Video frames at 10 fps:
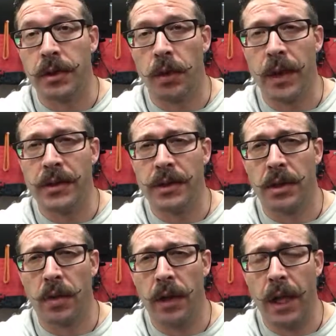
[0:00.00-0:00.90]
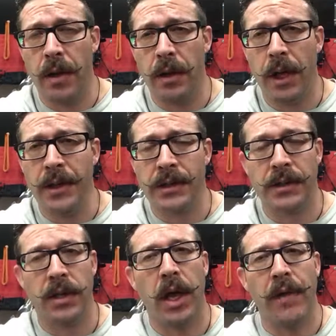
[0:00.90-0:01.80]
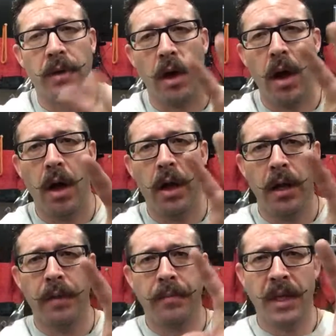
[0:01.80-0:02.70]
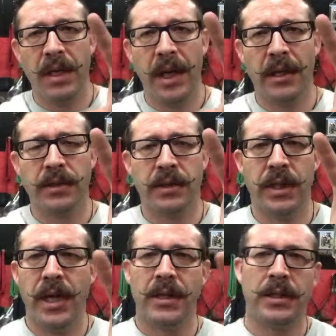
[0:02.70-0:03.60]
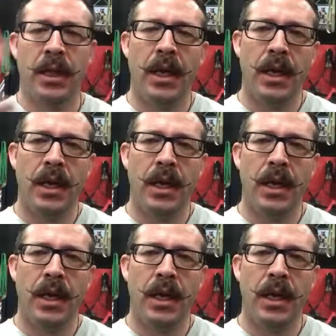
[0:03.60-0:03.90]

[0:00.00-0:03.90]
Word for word: So the way this is going to work out, you guys, is you have an odd minute exercise